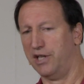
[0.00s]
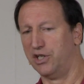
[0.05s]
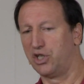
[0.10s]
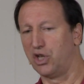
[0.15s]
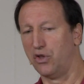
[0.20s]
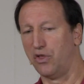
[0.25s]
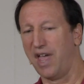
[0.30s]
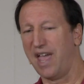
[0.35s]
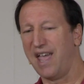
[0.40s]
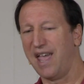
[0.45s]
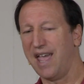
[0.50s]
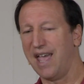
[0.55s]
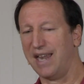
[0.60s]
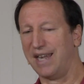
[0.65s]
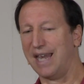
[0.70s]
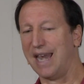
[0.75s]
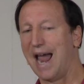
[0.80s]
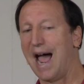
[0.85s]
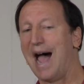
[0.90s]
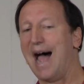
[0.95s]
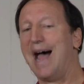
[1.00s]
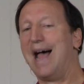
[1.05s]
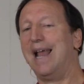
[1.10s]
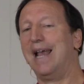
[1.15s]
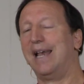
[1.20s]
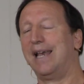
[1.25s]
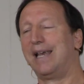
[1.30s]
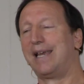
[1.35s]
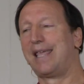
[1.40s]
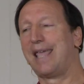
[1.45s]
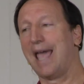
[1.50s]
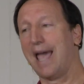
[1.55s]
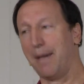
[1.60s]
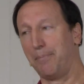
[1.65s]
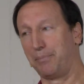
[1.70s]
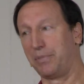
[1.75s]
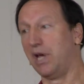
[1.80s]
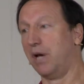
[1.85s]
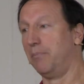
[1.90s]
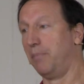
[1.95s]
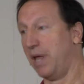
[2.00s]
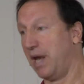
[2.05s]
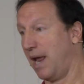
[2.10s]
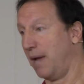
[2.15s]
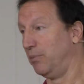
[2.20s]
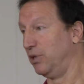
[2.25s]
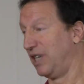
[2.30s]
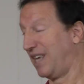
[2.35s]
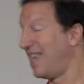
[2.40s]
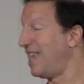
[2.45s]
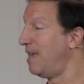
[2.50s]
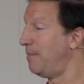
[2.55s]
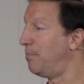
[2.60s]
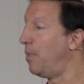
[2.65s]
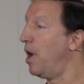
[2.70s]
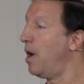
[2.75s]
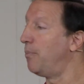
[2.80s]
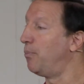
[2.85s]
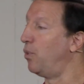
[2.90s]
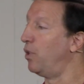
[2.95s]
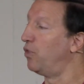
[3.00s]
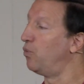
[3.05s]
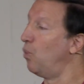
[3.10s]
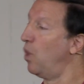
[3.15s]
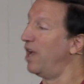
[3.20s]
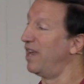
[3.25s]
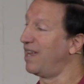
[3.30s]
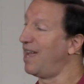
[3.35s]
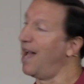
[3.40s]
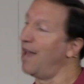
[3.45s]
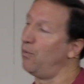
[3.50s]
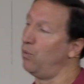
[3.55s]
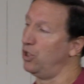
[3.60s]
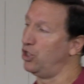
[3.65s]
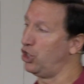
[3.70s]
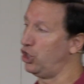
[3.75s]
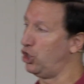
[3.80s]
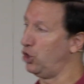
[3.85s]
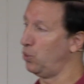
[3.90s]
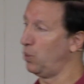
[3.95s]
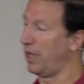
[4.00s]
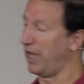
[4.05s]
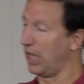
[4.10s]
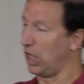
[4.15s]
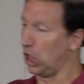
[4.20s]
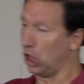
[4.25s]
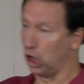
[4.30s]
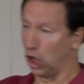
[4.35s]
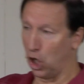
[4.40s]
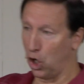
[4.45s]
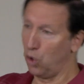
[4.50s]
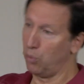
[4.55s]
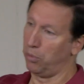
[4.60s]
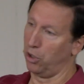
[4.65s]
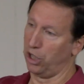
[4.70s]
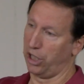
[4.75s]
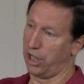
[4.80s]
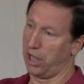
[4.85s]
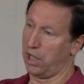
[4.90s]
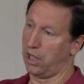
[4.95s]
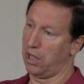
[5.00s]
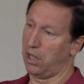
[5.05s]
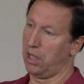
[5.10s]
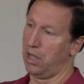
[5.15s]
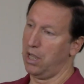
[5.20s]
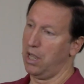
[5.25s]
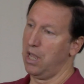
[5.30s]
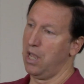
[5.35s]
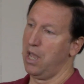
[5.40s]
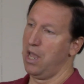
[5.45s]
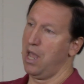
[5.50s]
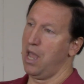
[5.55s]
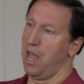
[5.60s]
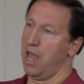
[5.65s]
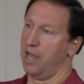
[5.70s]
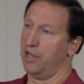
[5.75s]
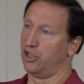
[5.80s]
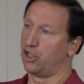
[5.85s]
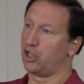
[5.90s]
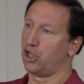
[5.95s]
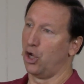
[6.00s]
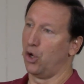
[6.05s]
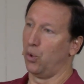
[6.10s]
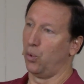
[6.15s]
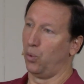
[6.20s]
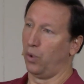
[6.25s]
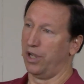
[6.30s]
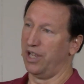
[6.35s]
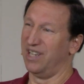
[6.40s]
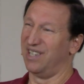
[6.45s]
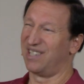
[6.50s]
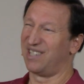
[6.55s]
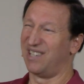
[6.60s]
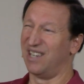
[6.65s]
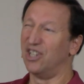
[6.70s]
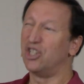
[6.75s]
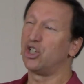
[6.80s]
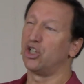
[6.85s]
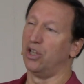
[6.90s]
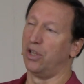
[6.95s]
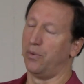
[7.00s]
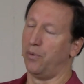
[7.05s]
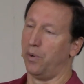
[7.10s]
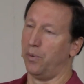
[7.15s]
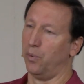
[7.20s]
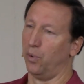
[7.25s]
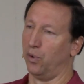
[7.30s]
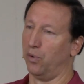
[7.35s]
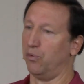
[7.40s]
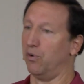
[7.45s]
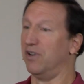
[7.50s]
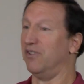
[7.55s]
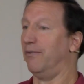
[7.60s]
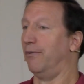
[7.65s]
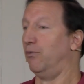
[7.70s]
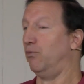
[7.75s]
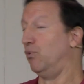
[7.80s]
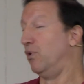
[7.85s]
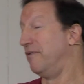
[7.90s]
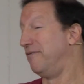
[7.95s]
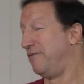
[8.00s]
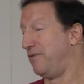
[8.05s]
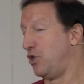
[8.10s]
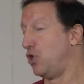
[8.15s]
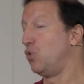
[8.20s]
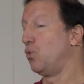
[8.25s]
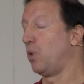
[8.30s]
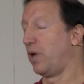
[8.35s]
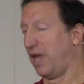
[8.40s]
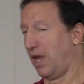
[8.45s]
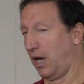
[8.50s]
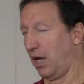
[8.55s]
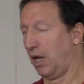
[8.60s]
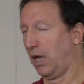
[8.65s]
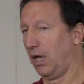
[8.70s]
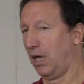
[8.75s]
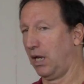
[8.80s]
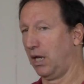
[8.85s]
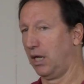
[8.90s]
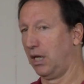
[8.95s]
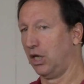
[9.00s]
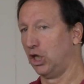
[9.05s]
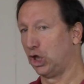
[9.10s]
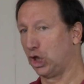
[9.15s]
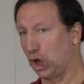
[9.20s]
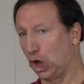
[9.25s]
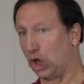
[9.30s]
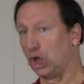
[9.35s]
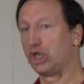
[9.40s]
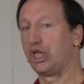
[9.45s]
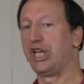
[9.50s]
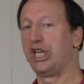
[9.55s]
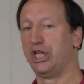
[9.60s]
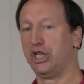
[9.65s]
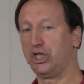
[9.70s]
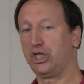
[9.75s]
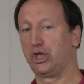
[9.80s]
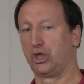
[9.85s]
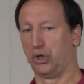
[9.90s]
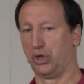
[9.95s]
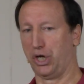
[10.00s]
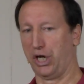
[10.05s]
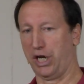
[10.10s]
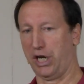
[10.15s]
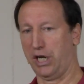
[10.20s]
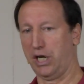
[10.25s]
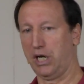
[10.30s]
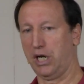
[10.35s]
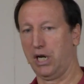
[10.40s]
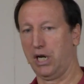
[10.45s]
so they had not kept, been able to keep up with what God was doing globally. And so essentially we were re reviewing church history